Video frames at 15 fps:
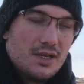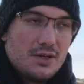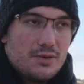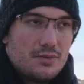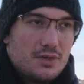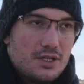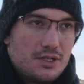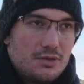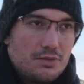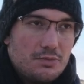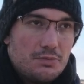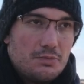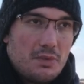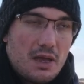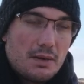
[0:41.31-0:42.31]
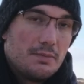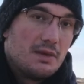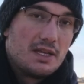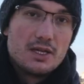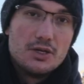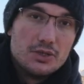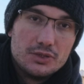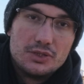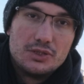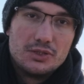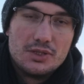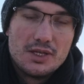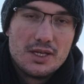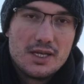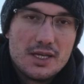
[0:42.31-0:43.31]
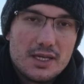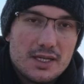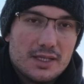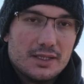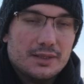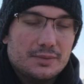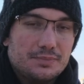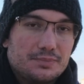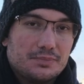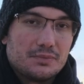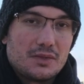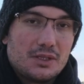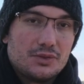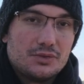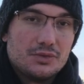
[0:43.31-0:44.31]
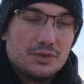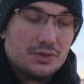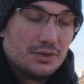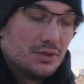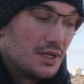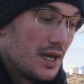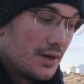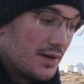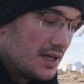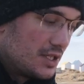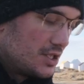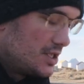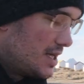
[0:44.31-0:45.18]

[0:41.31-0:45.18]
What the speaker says: which made me go to to a garage.